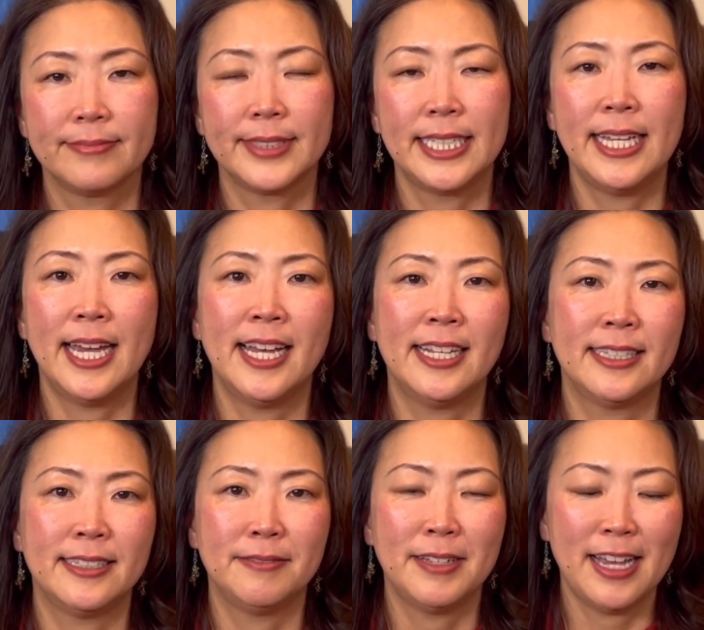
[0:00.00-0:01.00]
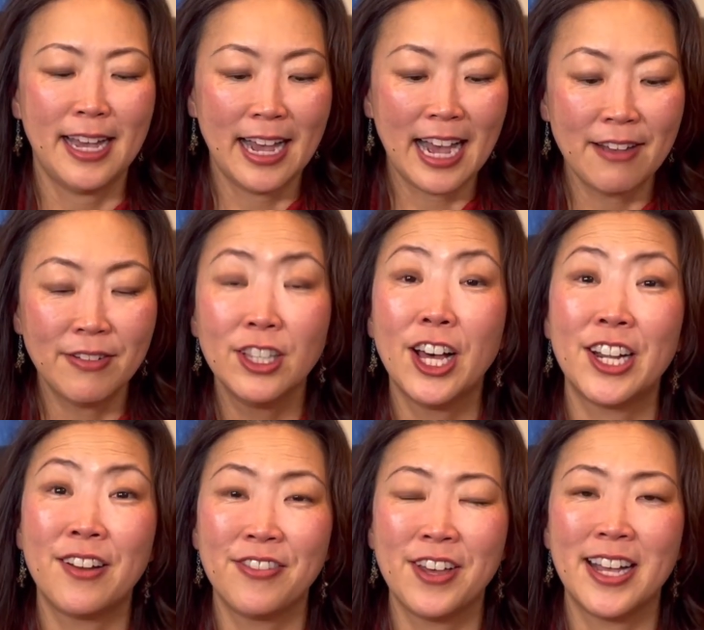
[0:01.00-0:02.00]
Yes, I have a lot of
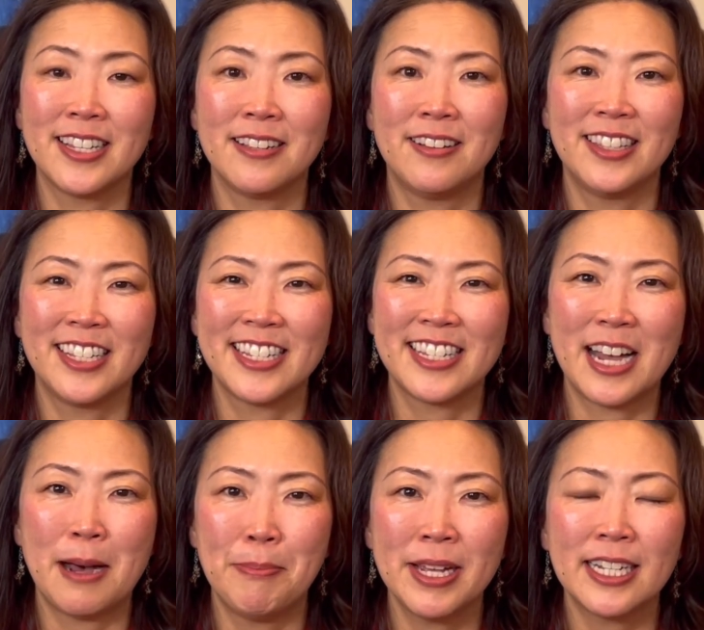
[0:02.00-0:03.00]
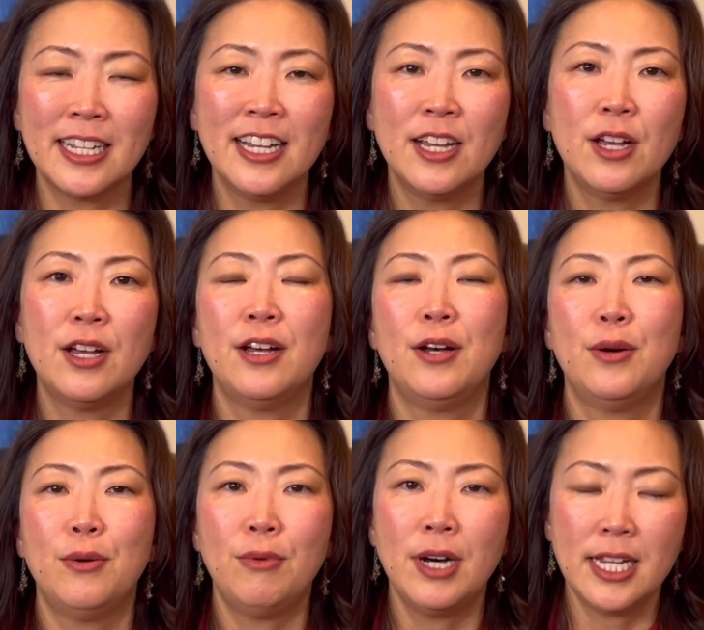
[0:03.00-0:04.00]
thoughts on this topic.
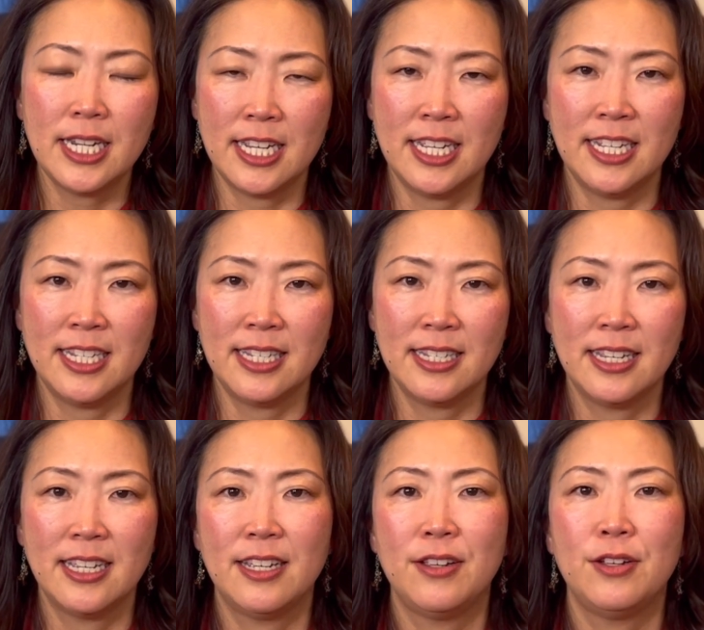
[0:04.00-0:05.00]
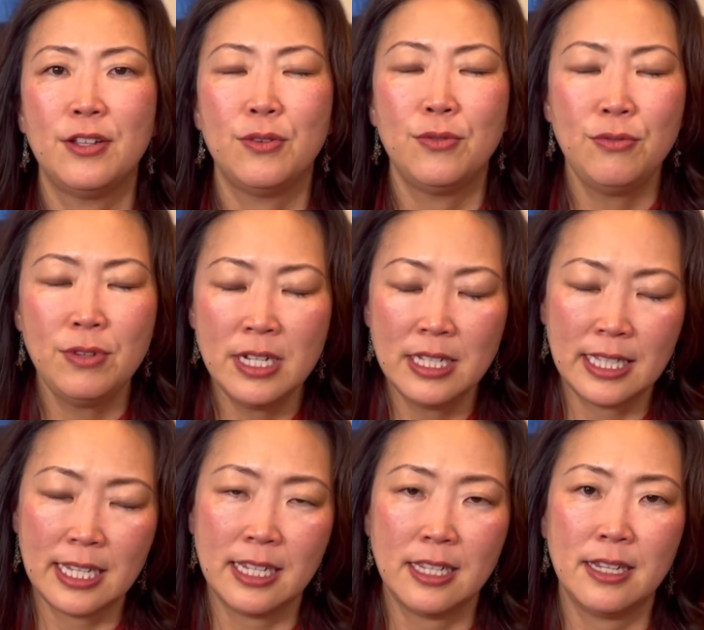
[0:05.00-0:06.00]
One is
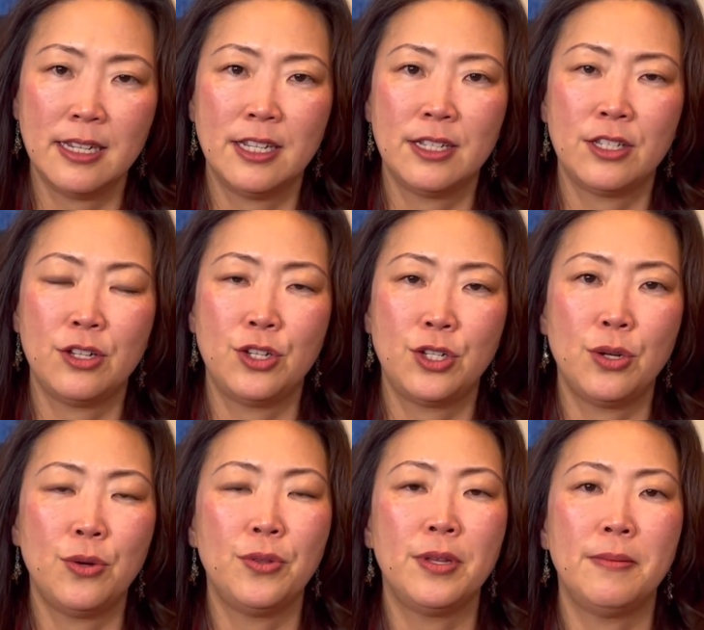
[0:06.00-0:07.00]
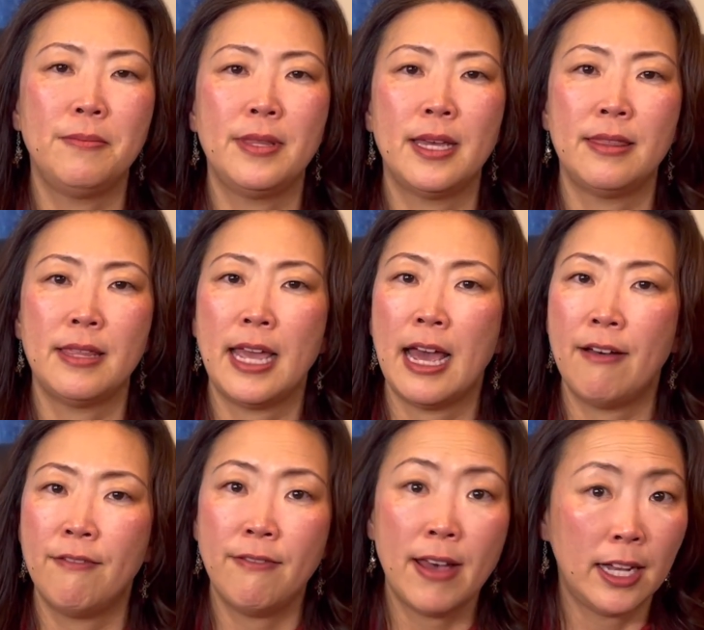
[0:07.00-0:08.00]
really to show them that they have
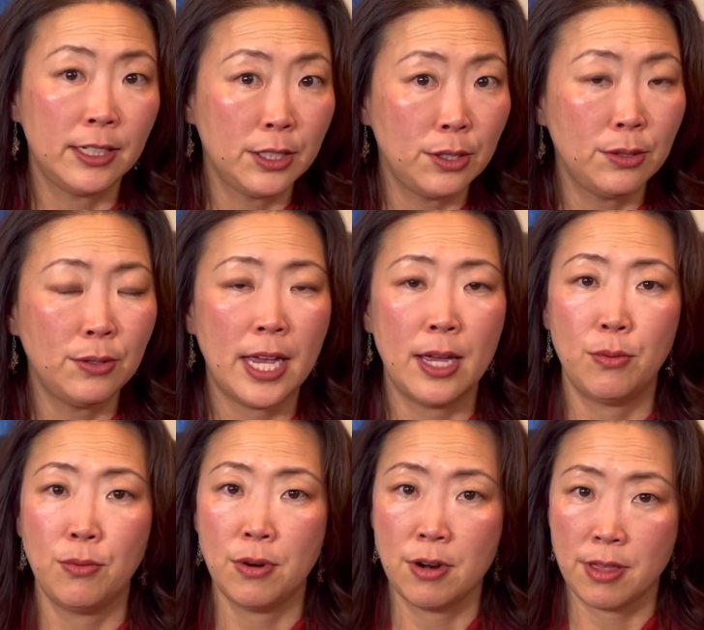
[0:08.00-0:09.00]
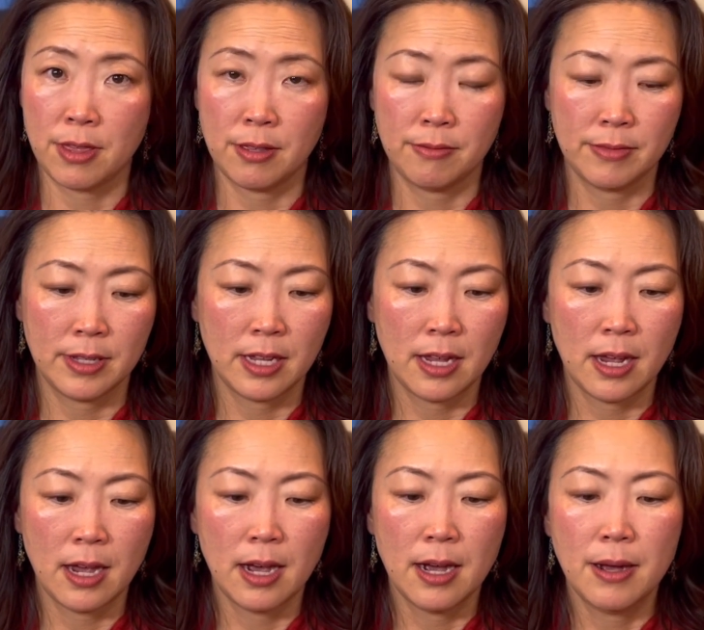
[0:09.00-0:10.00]
value and worth.
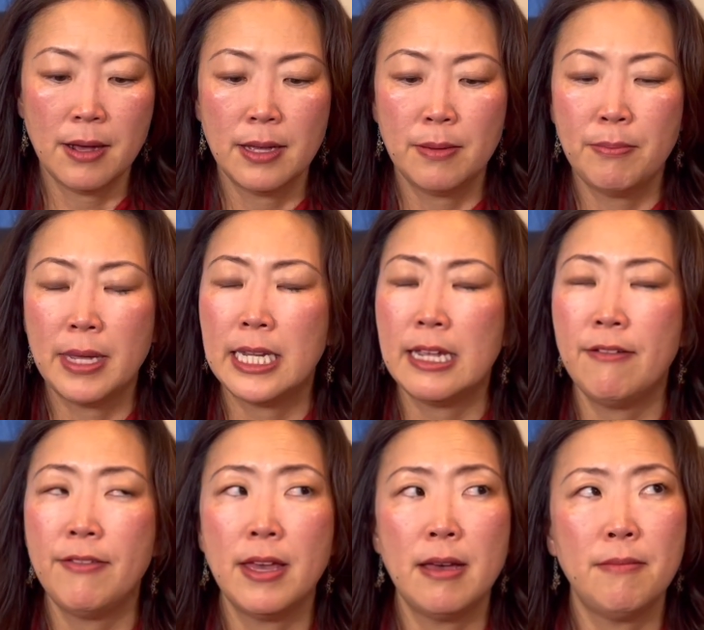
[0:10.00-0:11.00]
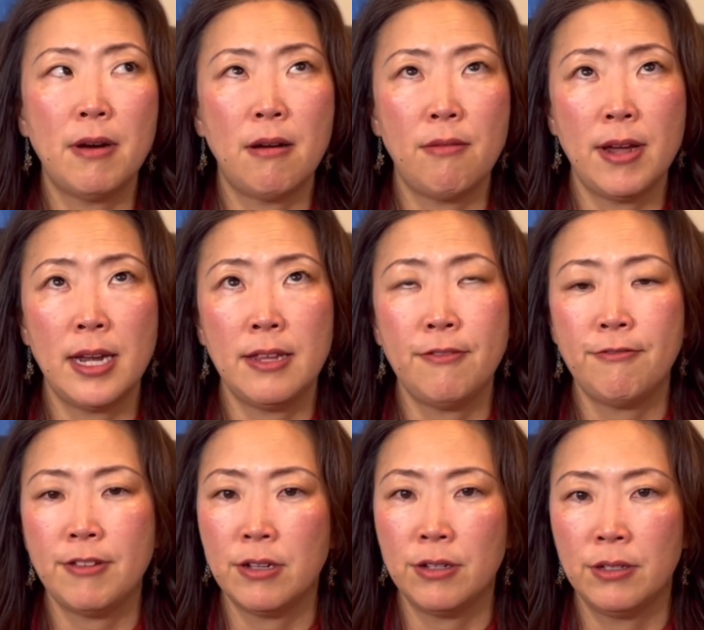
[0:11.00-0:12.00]
Many of them already
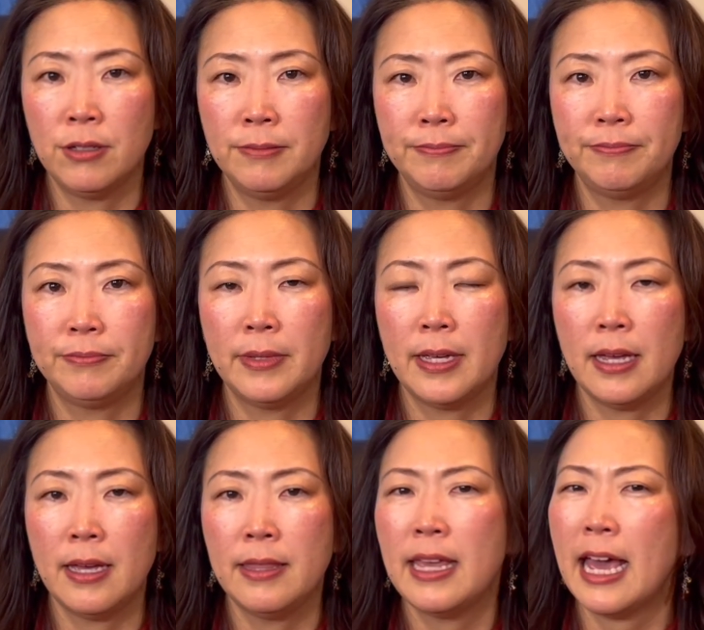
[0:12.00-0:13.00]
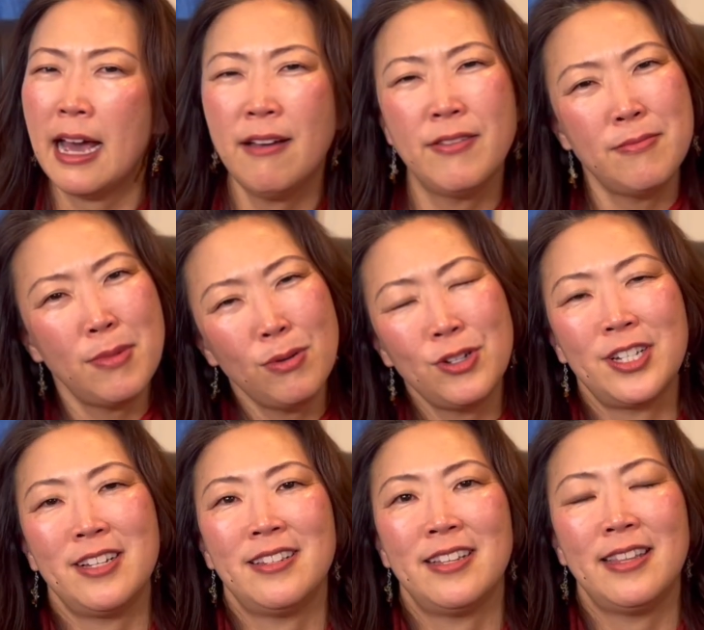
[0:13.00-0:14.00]
feel they have
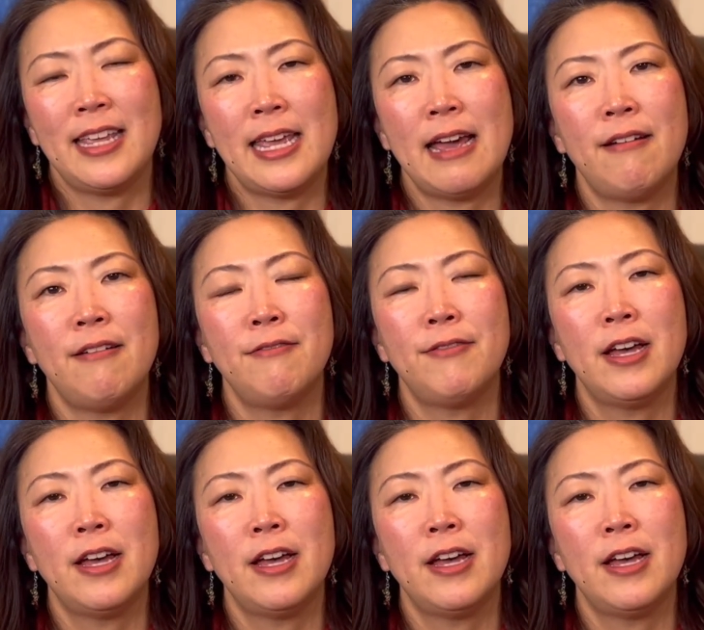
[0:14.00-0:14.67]
emotions and they have